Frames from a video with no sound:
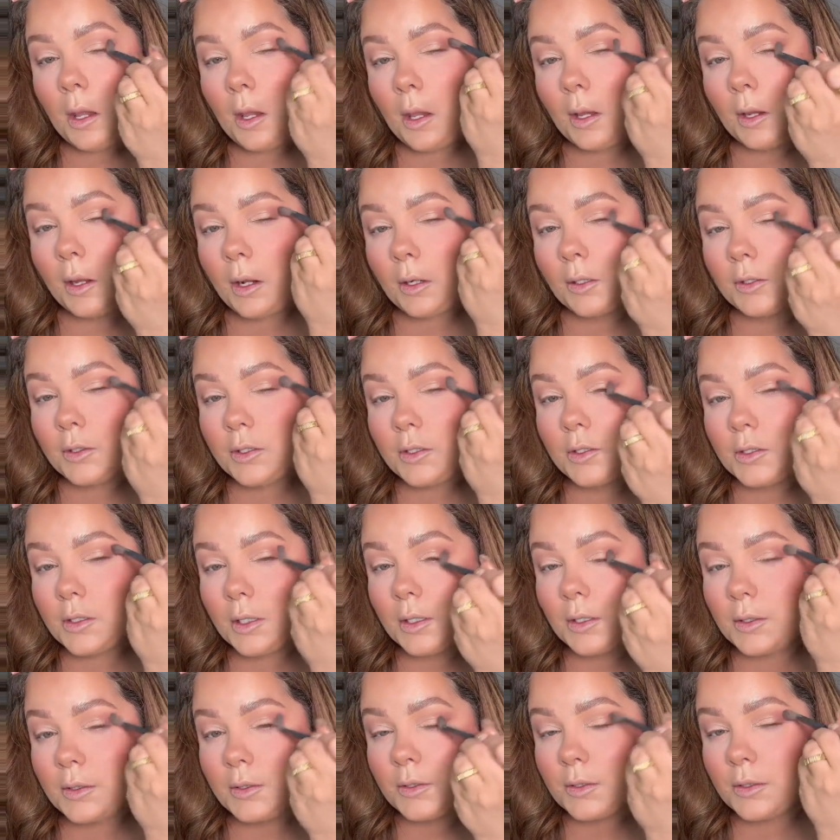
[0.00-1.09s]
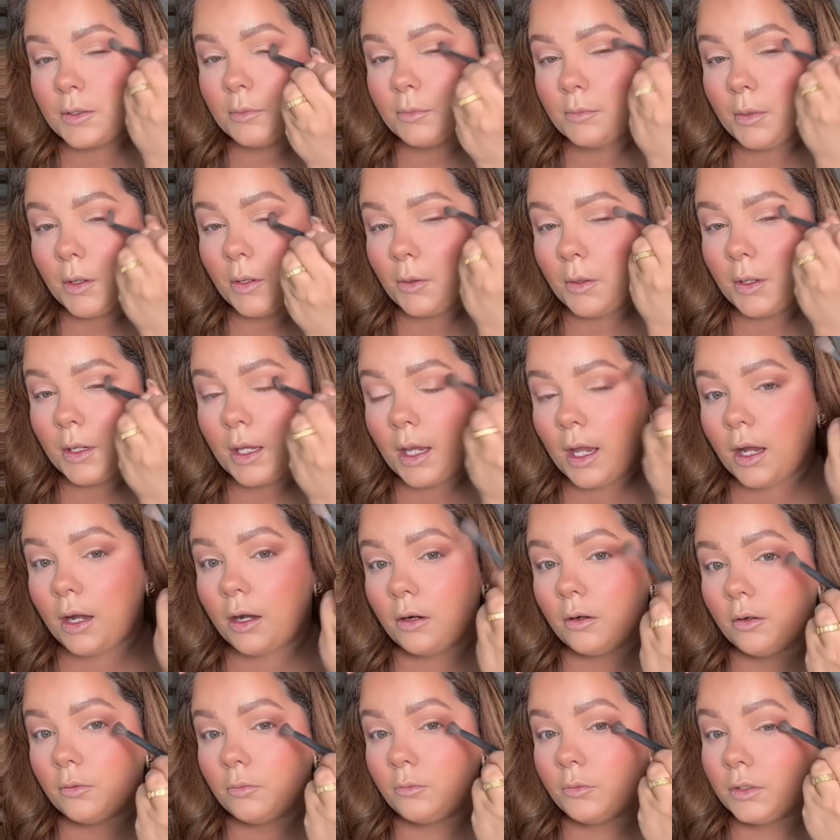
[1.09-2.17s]
and kind of just like smoke it
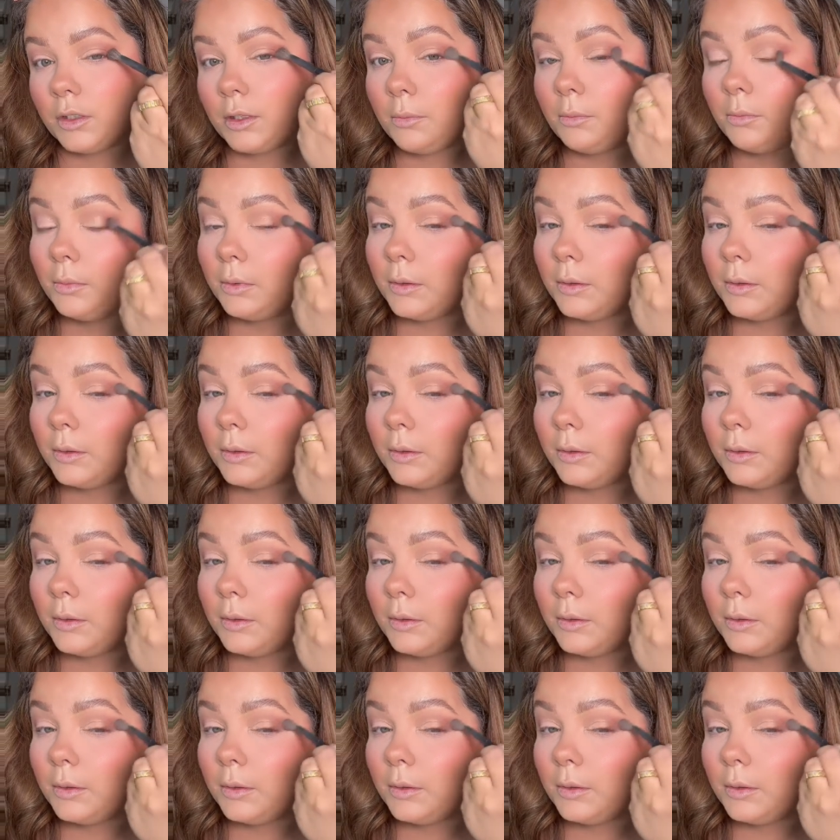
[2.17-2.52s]
out and really